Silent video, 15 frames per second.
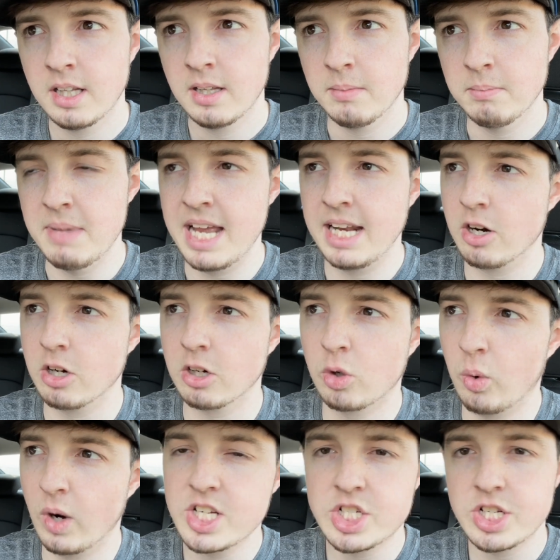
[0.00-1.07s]
made her
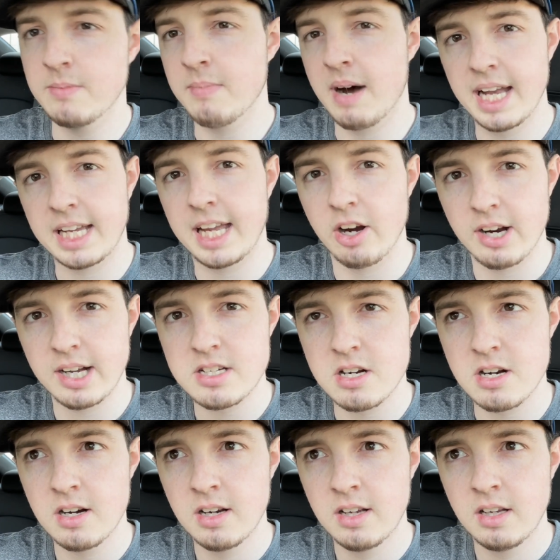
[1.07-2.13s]
question my
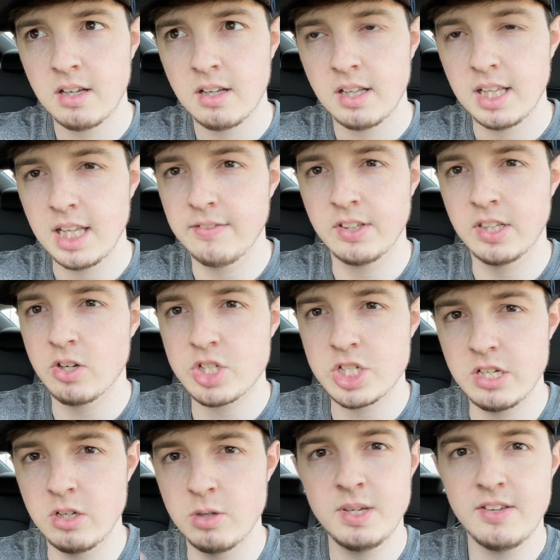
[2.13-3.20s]
character, even though
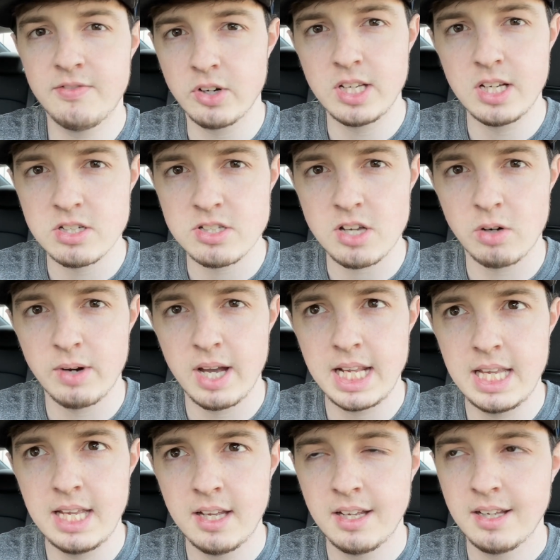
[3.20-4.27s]
she knew me for years
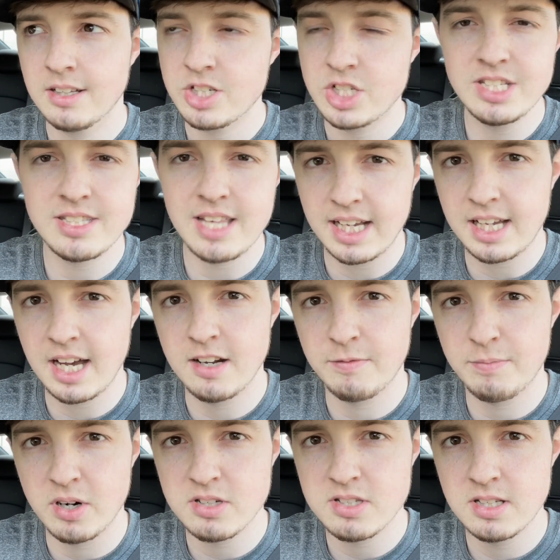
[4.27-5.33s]
already. She's that kind of
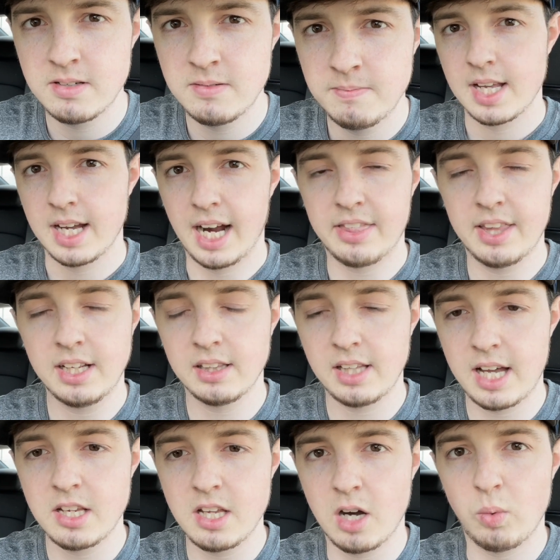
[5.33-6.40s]
person. I think a
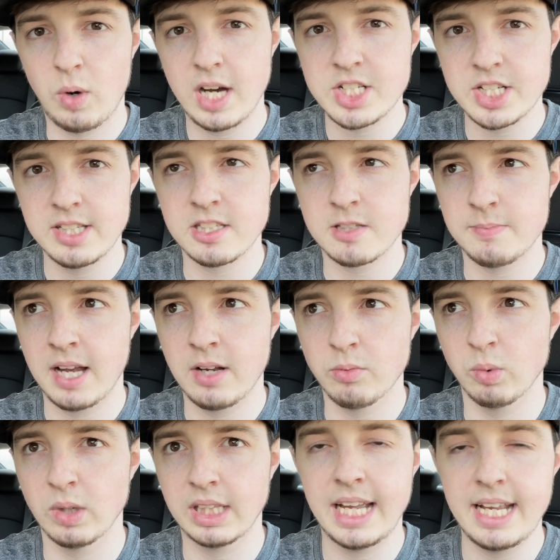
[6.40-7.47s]
lot of y'all watching this might
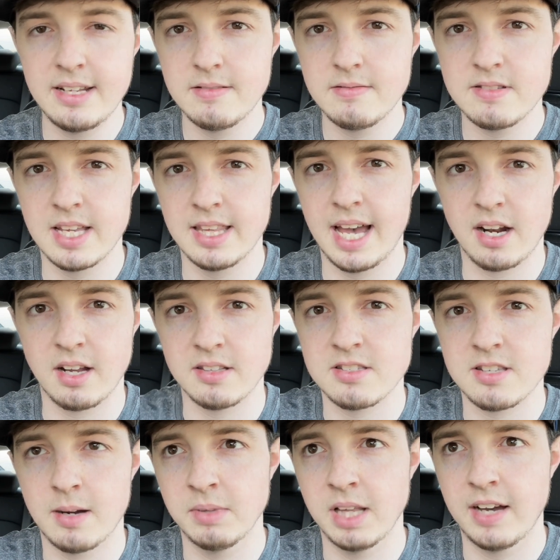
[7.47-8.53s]
relate to that on
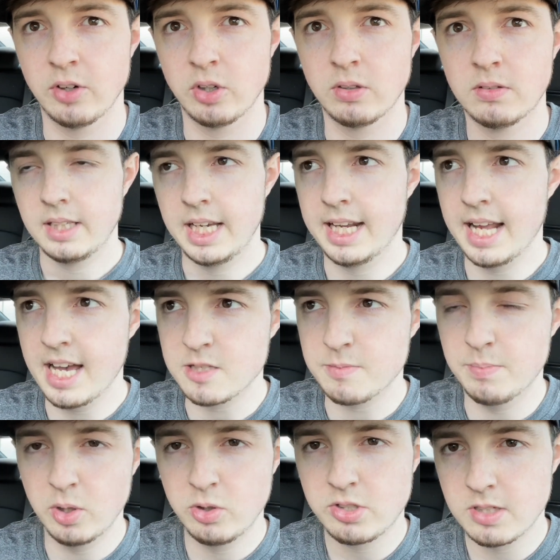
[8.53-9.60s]
some level. It has
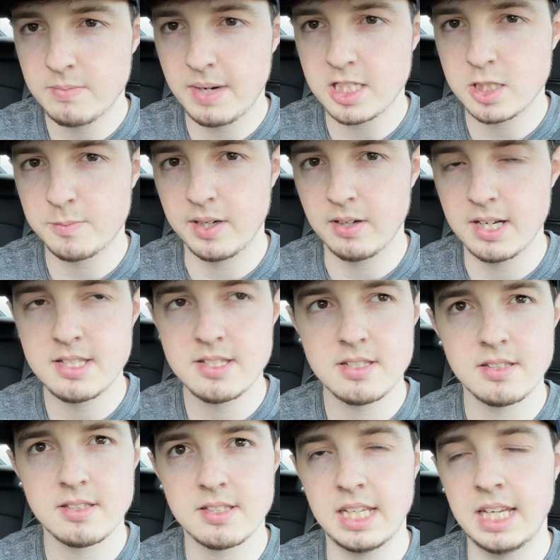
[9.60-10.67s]
boosted my spirits
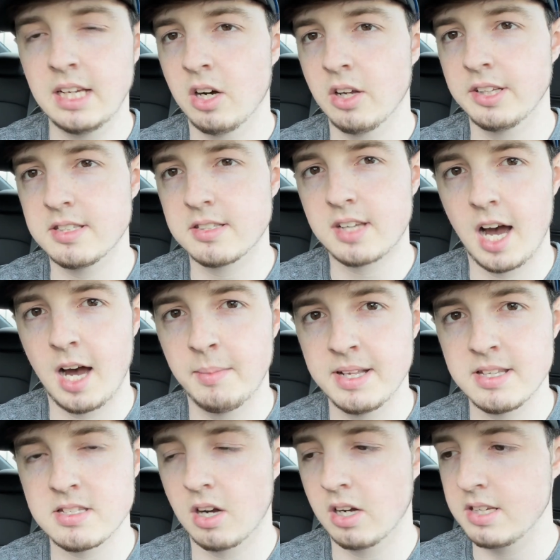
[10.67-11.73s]
seeing all these
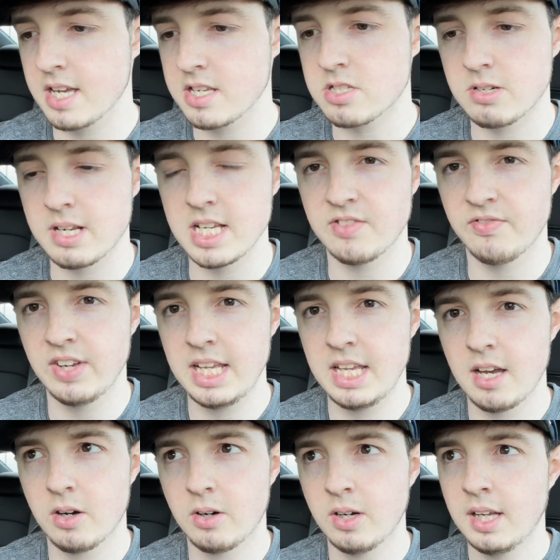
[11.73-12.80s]
comments on yesterday's
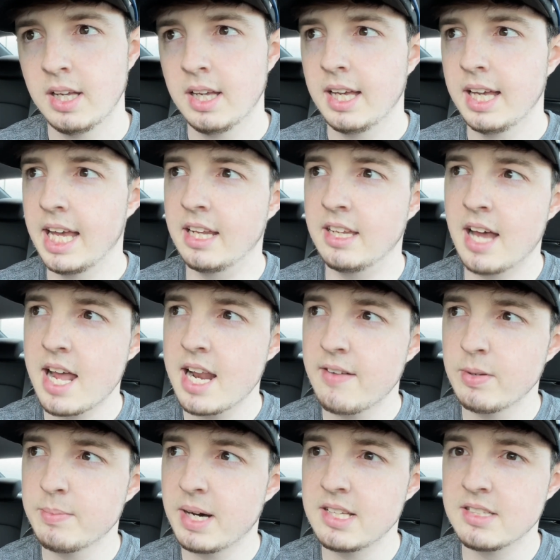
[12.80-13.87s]
video, and not
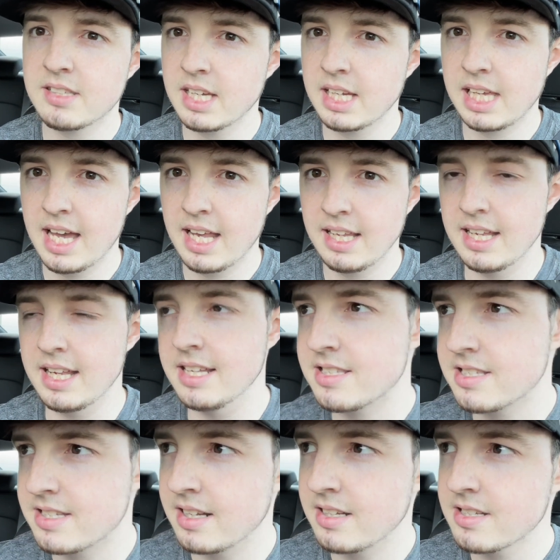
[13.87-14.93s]
everybody's gonna get
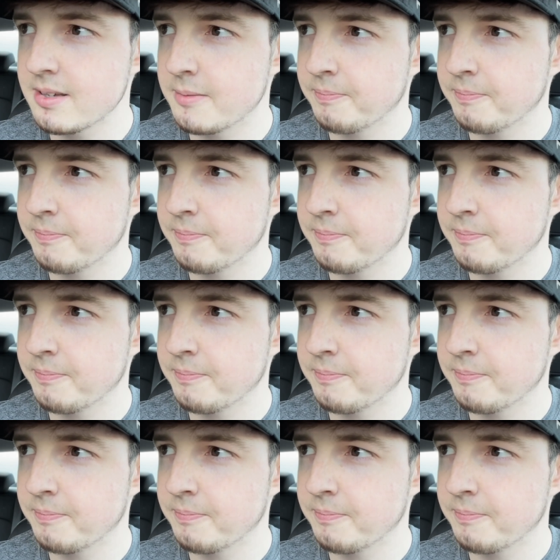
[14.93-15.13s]
instant